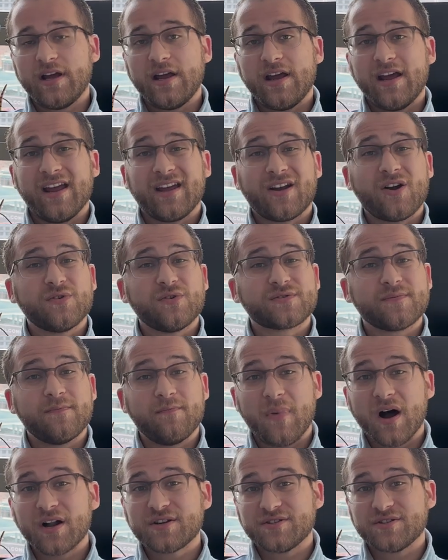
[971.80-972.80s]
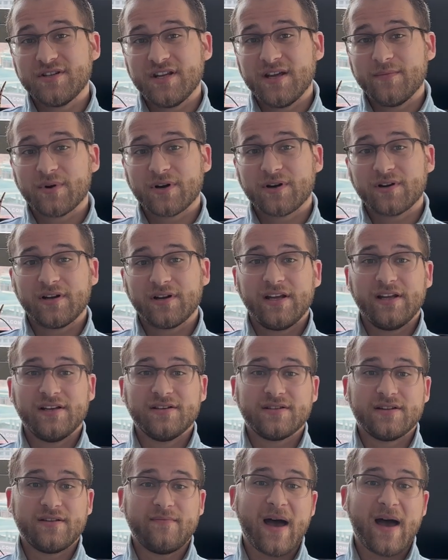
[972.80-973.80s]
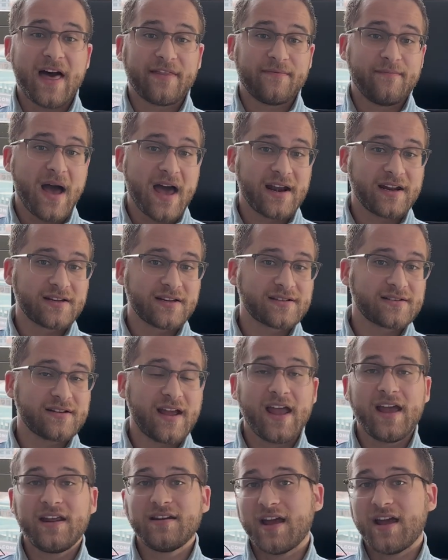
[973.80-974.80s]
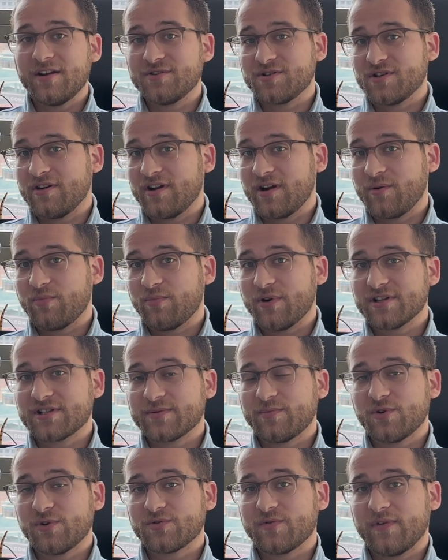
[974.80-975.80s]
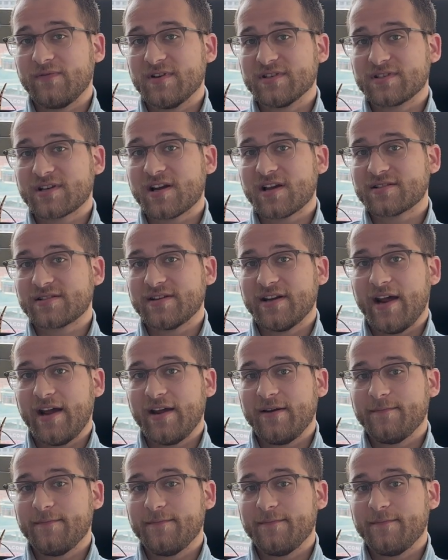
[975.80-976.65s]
It goes much deeper into the mathematics and engineering principles we've discussed today.